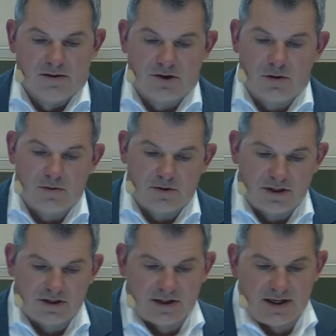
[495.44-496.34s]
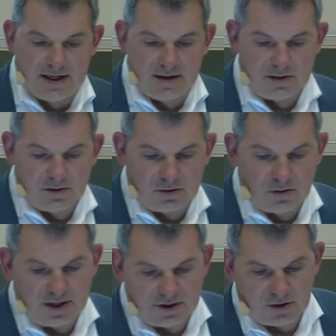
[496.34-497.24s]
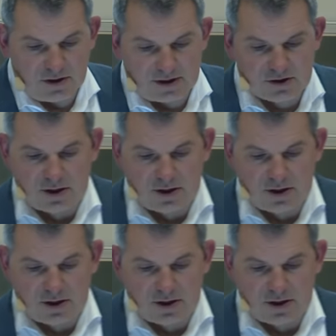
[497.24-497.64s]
So just going into the other